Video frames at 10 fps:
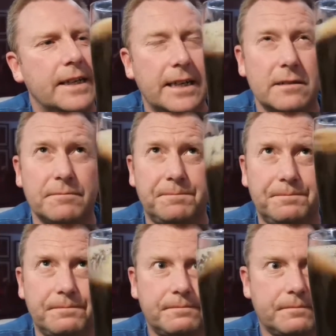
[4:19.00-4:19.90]
Now,
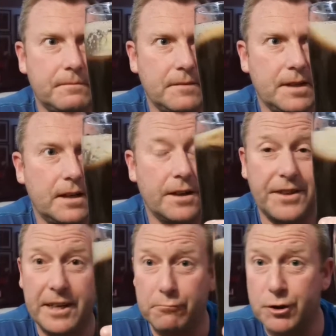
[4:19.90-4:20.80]
I
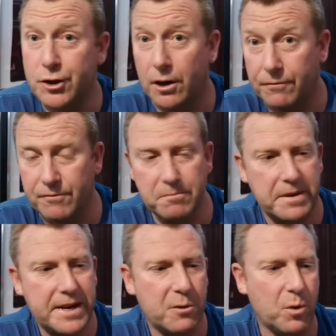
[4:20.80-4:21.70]
think it was Scott from
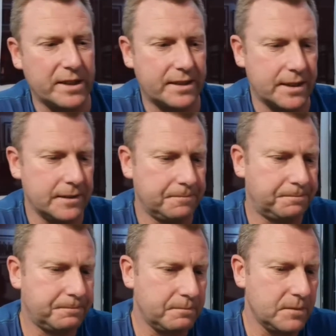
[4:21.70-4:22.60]
Beer Wonder
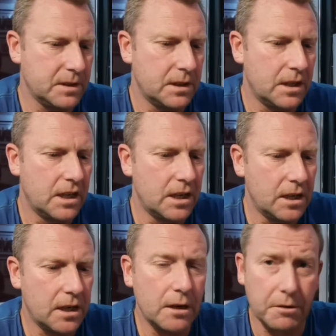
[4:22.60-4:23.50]

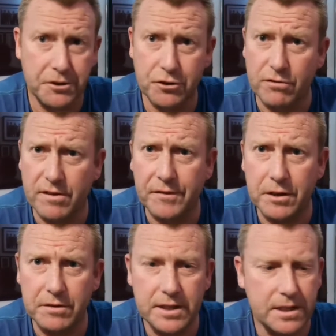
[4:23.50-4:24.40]
who I saw
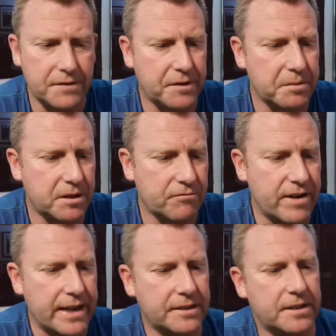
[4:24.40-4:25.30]
review this, if I'm
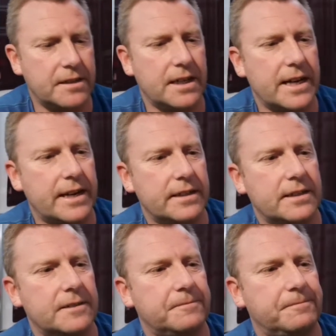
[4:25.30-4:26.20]
correct.
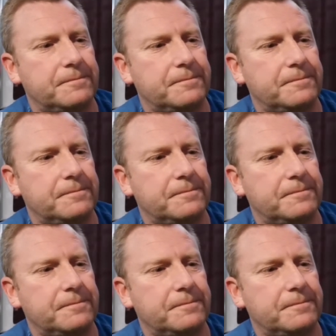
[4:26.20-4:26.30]
And